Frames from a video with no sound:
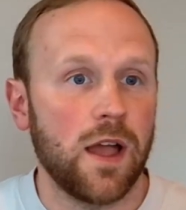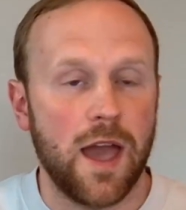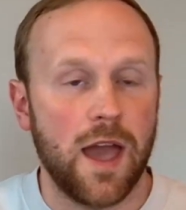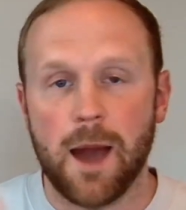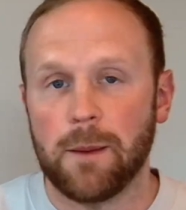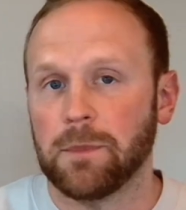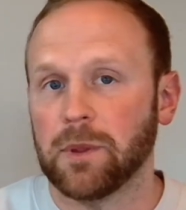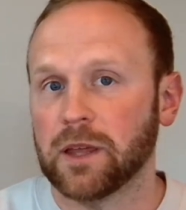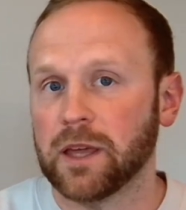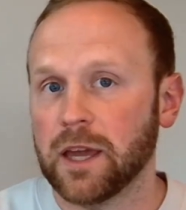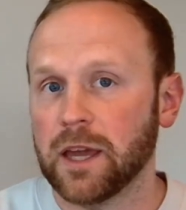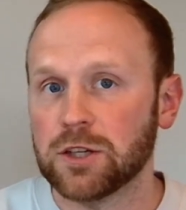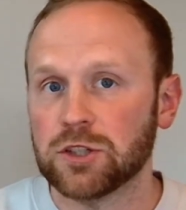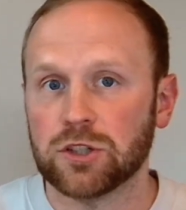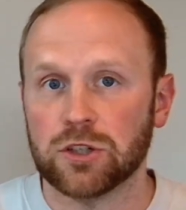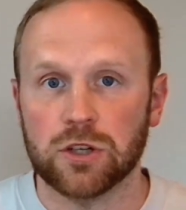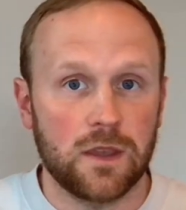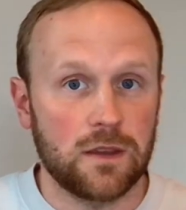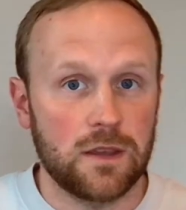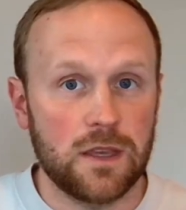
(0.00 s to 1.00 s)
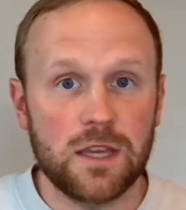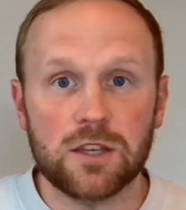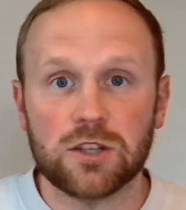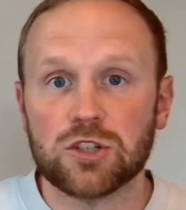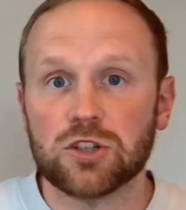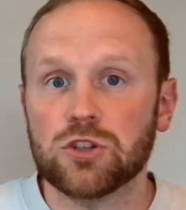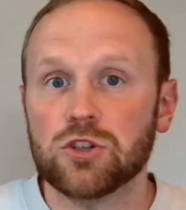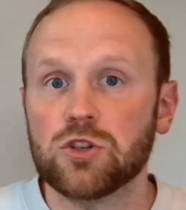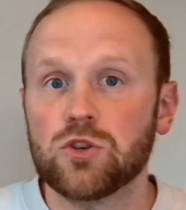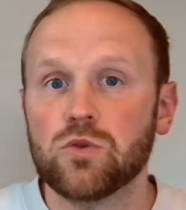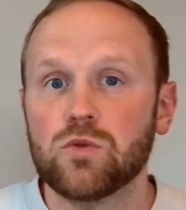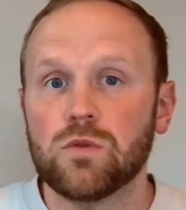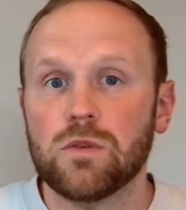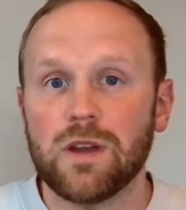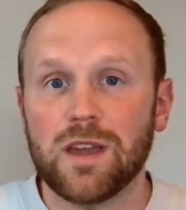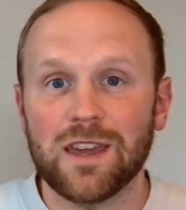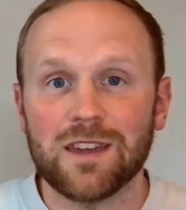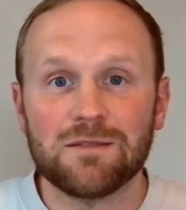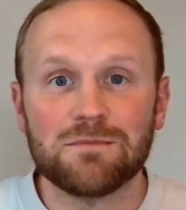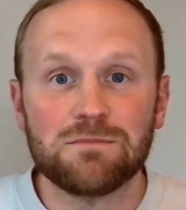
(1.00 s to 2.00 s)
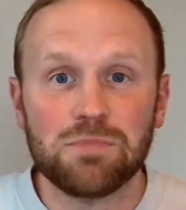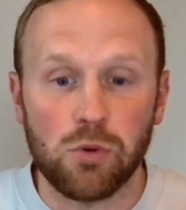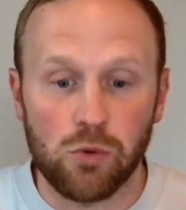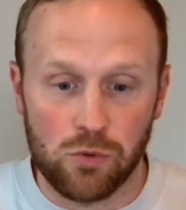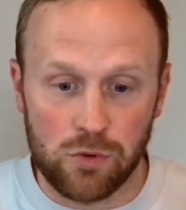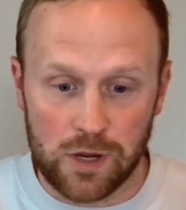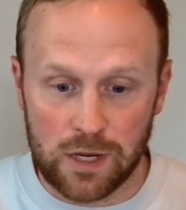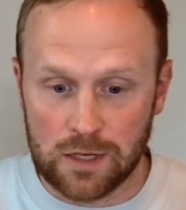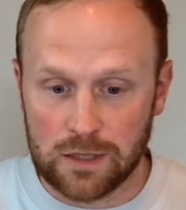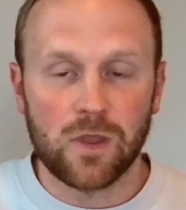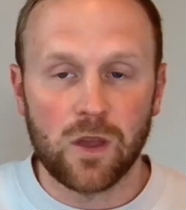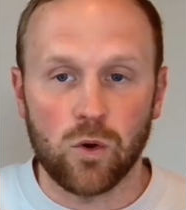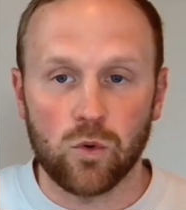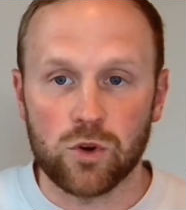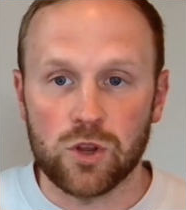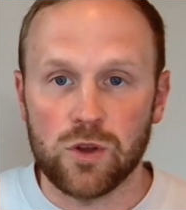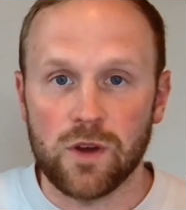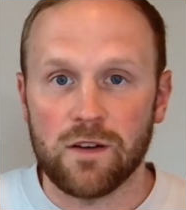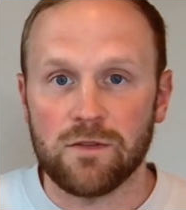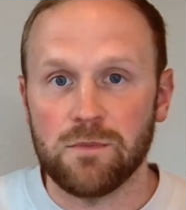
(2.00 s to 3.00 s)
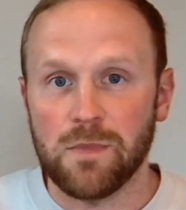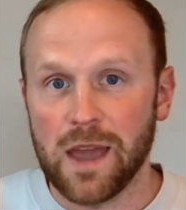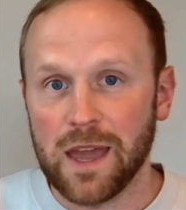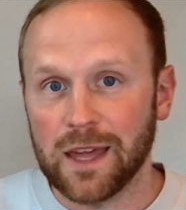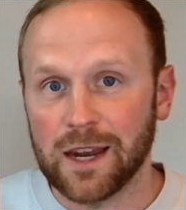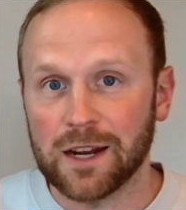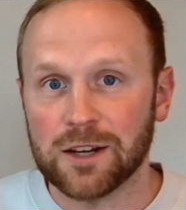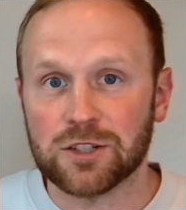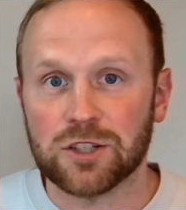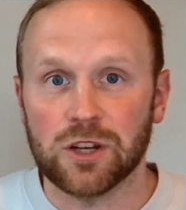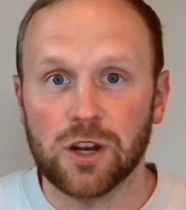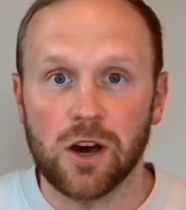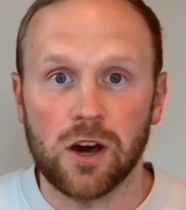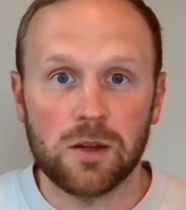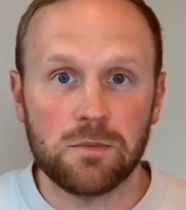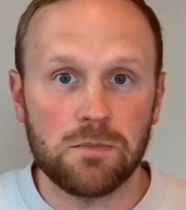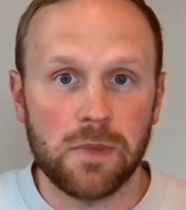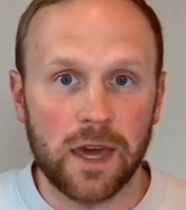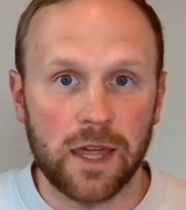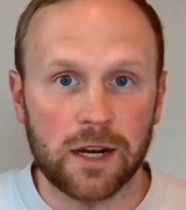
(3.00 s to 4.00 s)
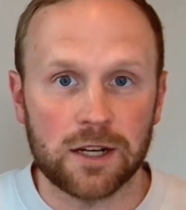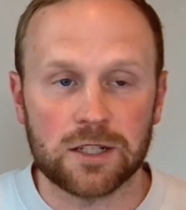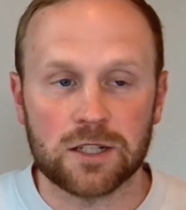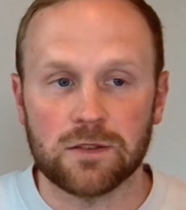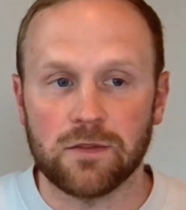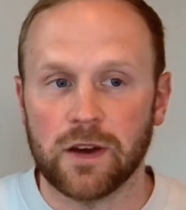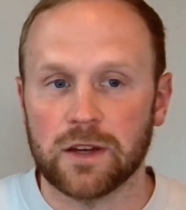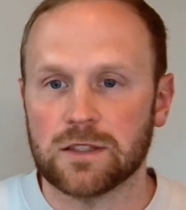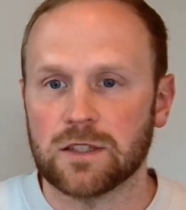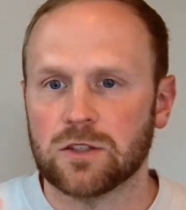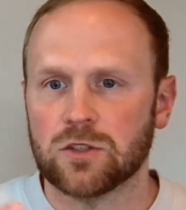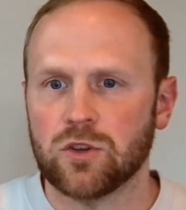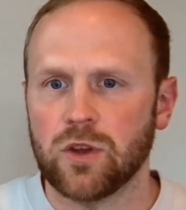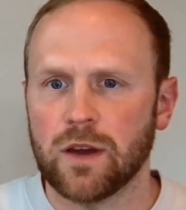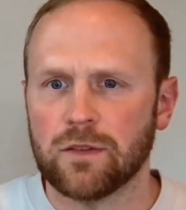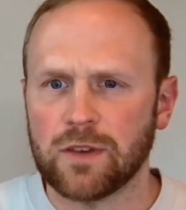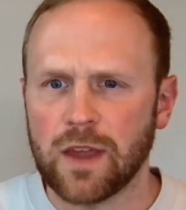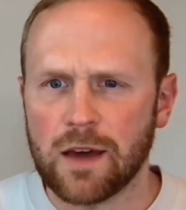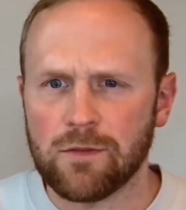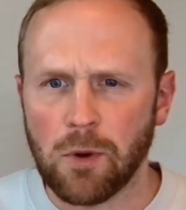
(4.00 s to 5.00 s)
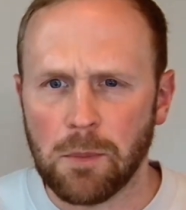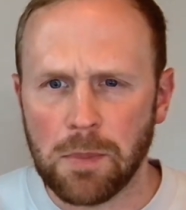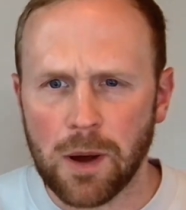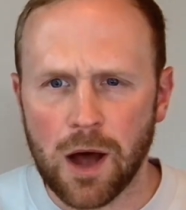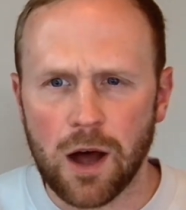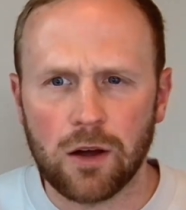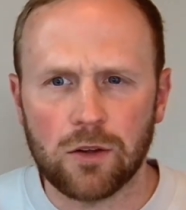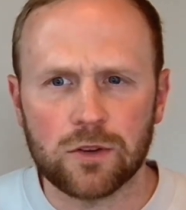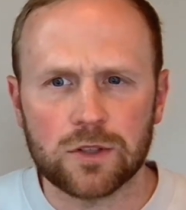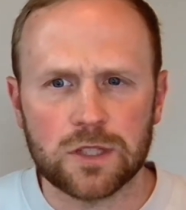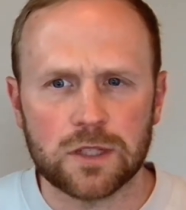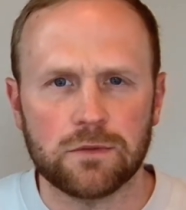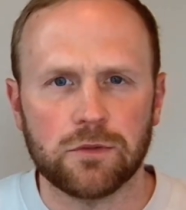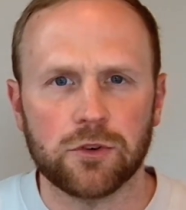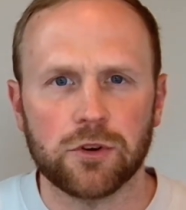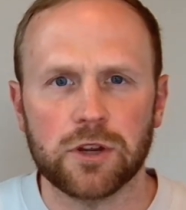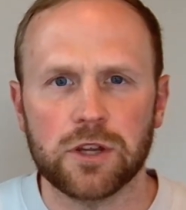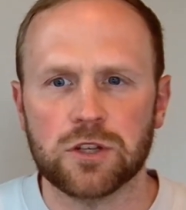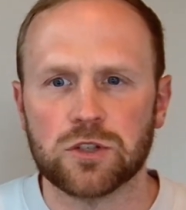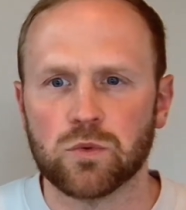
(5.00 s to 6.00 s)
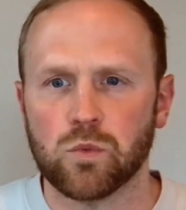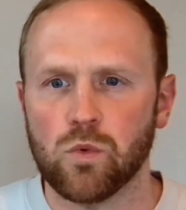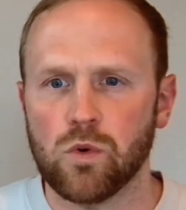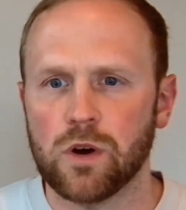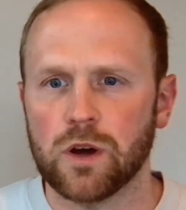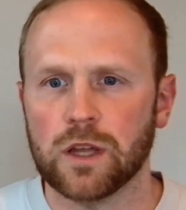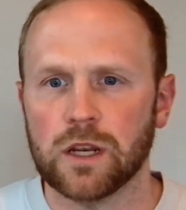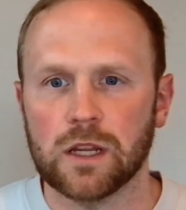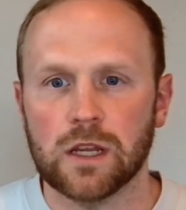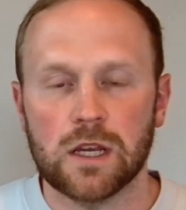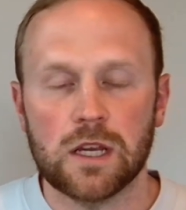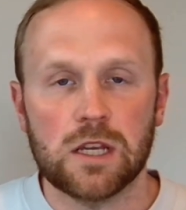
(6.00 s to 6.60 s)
application, each new endpoint, where you have managed and unmanaged devices. So you have to have a policy for each one.